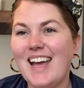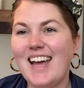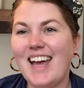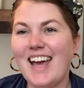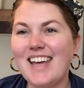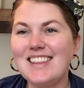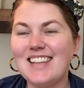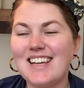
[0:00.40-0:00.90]

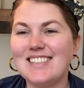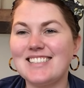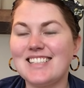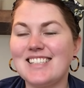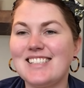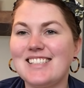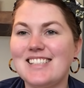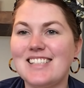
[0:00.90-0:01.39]
Hey
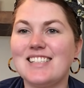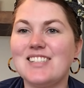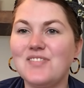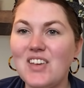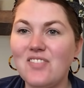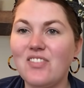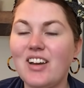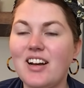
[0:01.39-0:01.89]
Lugnuts, it's
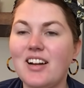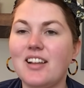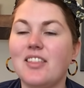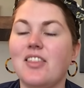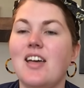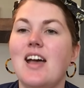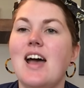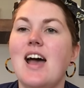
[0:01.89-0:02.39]
me Meredith.
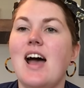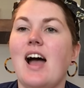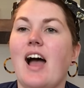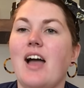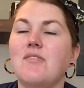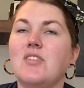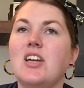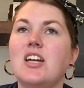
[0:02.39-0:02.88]

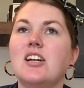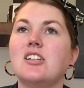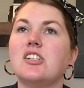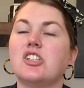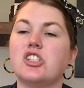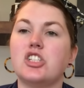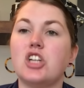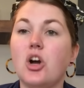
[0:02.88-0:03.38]
I'm here to
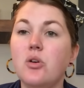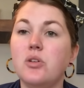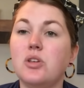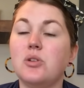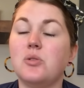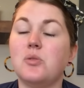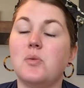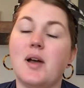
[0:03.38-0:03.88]
show
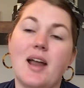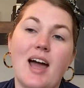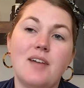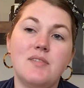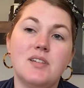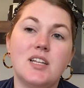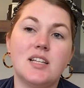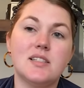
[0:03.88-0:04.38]
you what I
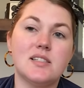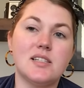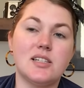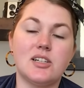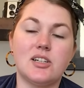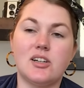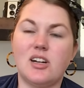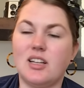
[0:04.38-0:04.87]
would
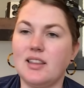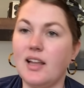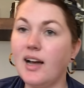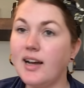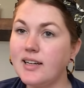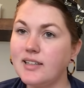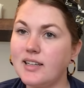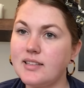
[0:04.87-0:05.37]
consider a
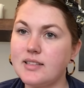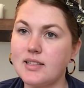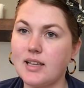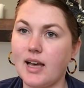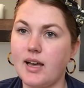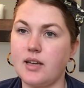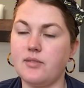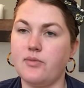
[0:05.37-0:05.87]
Lugnuts
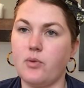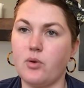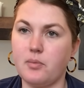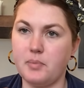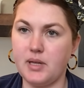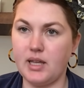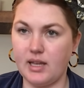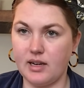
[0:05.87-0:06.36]
guide for
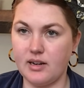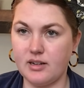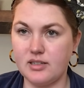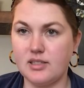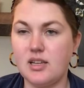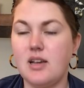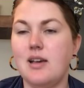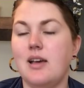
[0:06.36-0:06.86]

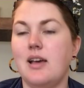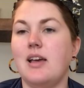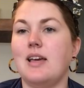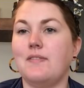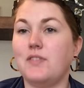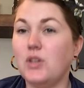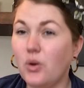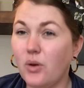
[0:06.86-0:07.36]
beginners.
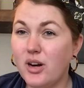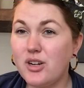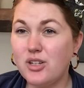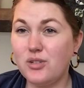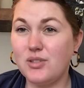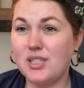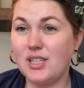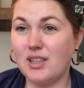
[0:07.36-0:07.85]
If you're
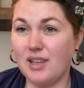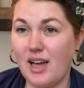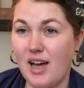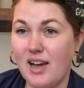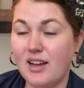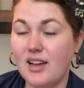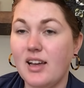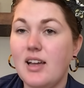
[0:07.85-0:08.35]
new to
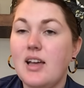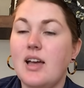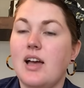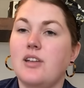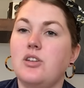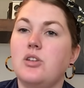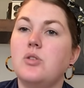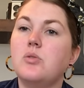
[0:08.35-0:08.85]
lug
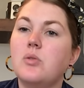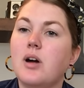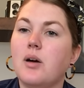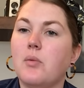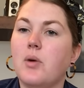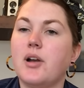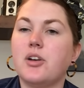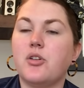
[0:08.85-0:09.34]
and you are
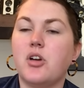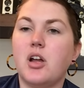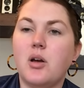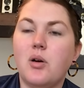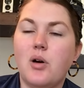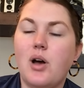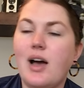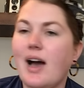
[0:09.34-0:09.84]

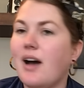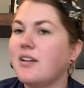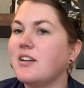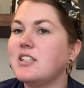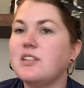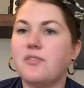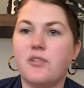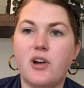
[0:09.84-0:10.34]
wondering how to
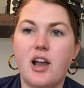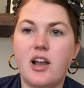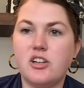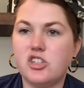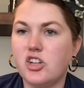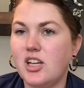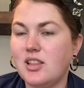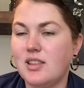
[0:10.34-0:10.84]

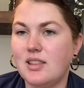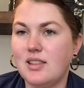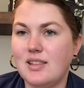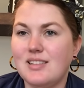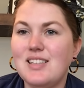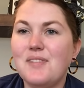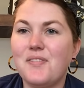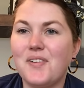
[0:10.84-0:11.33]

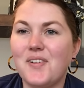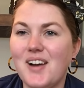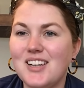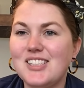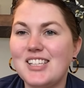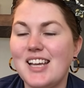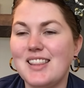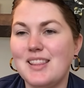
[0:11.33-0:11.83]

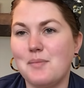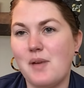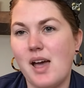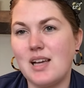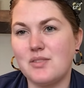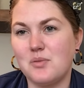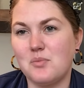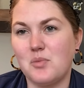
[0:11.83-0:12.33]
differentiate the
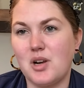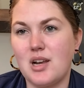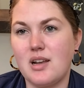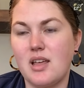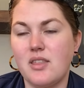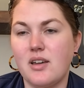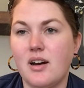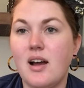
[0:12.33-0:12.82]
bags from one
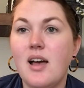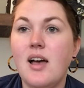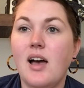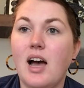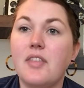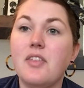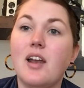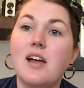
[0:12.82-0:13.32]
another,
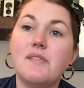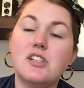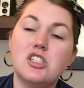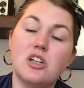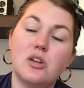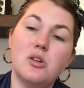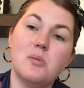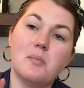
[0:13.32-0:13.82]
I thought I would show
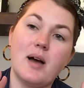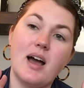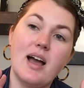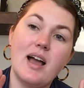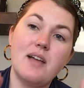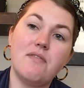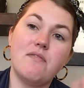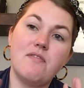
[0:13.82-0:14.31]
you
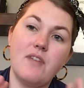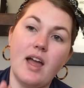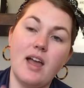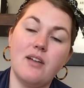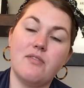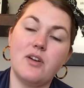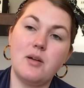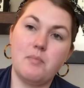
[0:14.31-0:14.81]
my
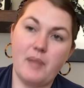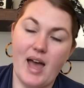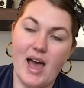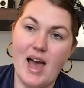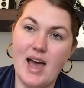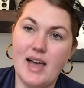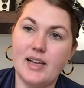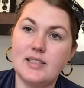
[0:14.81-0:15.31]
favorite
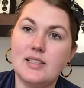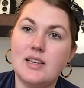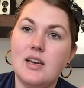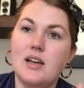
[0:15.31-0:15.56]
bags